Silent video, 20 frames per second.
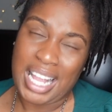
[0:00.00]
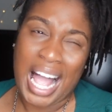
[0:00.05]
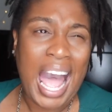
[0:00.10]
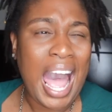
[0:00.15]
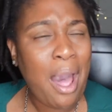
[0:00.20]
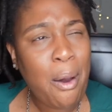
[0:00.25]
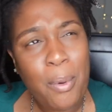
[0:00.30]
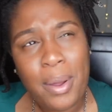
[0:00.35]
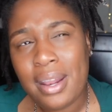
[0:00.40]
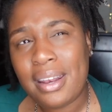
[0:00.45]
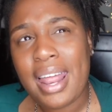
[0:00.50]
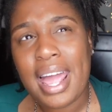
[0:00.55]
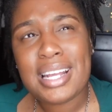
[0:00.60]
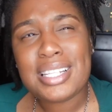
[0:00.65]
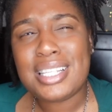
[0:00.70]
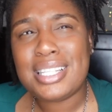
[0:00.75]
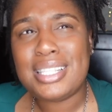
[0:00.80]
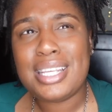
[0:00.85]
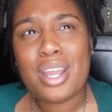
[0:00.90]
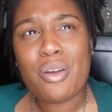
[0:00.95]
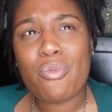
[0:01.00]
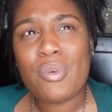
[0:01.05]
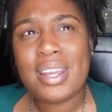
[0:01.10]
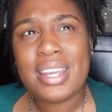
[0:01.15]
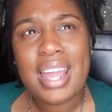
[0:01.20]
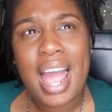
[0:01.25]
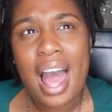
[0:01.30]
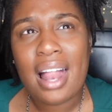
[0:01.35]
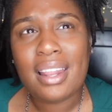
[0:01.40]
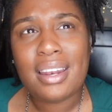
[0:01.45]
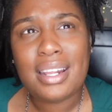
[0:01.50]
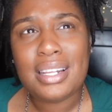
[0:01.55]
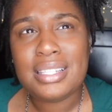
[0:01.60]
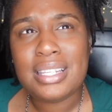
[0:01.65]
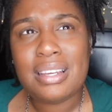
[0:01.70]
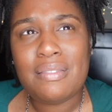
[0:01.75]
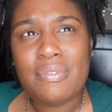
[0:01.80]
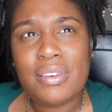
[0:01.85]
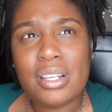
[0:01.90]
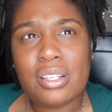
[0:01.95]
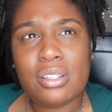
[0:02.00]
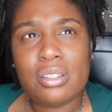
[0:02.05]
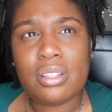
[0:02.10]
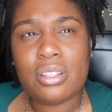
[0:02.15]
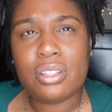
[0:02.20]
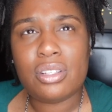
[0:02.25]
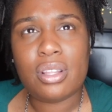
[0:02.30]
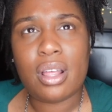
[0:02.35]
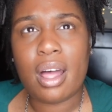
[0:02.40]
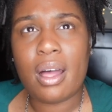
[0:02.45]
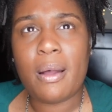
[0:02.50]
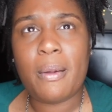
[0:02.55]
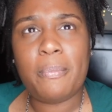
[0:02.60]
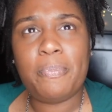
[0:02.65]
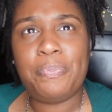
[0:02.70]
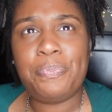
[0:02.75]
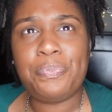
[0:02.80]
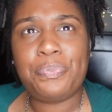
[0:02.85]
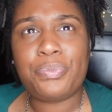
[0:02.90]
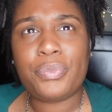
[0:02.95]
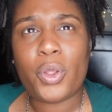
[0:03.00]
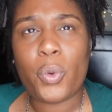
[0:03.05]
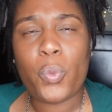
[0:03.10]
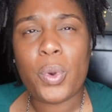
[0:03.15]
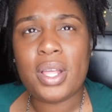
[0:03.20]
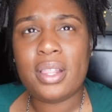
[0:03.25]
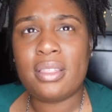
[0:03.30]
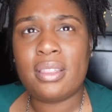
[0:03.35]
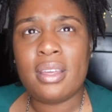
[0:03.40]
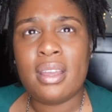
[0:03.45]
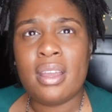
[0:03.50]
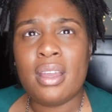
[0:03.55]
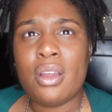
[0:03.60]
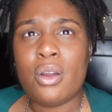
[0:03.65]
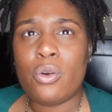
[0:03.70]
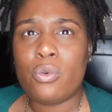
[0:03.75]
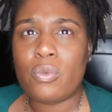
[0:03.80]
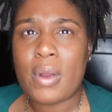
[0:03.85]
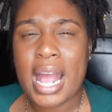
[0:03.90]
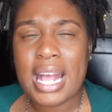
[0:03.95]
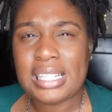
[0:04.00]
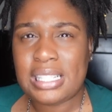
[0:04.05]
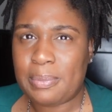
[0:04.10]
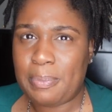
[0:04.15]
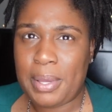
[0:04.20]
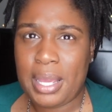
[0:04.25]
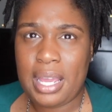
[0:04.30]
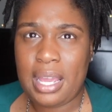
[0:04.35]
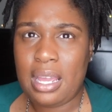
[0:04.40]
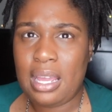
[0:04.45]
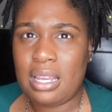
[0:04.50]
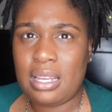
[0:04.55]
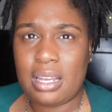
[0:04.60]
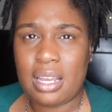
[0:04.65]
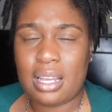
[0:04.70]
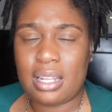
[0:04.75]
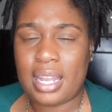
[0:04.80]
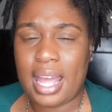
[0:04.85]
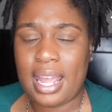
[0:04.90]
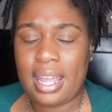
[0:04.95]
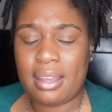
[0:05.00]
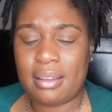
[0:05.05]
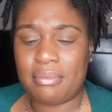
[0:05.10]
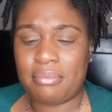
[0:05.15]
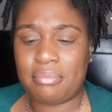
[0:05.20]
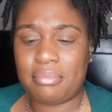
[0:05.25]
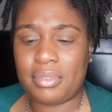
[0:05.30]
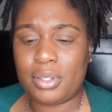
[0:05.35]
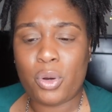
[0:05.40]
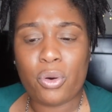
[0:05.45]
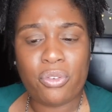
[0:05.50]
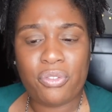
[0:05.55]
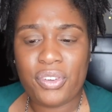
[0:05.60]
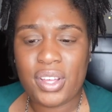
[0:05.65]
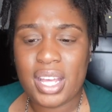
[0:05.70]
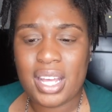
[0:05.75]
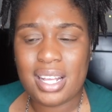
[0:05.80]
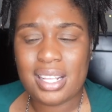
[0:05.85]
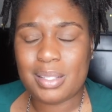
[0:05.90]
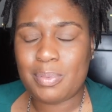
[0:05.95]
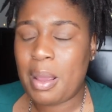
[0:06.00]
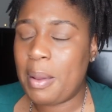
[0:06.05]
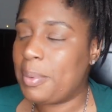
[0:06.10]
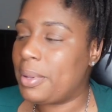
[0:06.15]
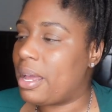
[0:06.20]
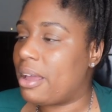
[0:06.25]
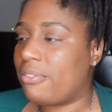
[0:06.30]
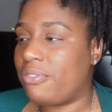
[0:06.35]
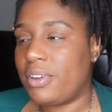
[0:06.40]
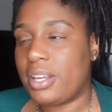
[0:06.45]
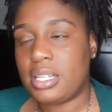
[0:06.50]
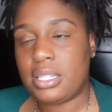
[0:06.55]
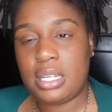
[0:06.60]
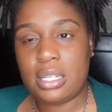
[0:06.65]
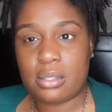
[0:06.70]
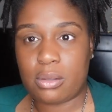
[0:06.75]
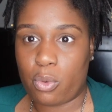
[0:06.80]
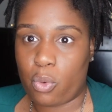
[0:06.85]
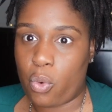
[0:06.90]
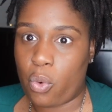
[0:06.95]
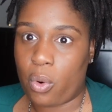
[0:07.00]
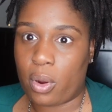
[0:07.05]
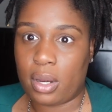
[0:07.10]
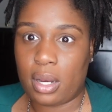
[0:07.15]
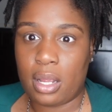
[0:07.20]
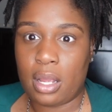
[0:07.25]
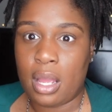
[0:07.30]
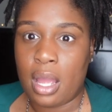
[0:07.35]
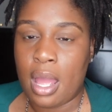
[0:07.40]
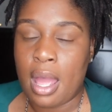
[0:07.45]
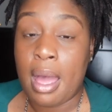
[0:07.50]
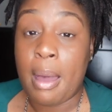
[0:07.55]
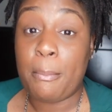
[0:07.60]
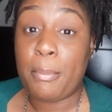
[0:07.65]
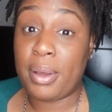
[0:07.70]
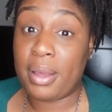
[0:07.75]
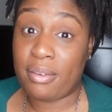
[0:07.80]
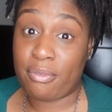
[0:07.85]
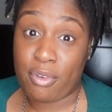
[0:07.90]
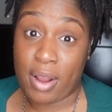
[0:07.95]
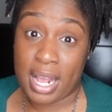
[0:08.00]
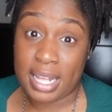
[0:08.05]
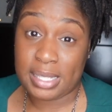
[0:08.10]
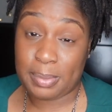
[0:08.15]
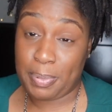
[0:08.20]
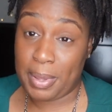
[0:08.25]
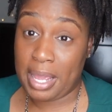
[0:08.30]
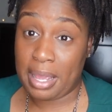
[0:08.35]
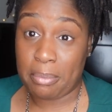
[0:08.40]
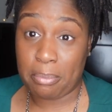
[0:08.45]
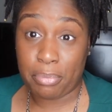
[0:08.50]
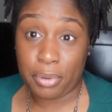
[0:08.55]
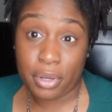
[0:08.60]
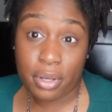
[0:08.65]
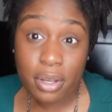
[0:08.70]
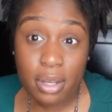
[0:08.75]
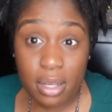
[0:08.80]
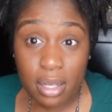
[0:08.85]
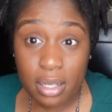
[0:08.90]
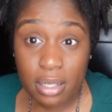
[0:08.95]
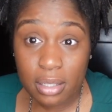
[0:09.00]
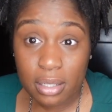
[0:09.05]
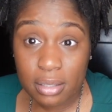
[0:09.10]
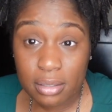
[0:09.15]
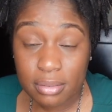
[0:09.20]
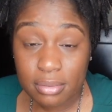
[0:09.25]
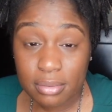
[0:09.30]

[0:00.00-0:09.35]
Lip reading: I would have liked to see a reality TV with Raz B, like Lil Fizz. Maybe not Fizz, he's so corny, but Raz B and Boog.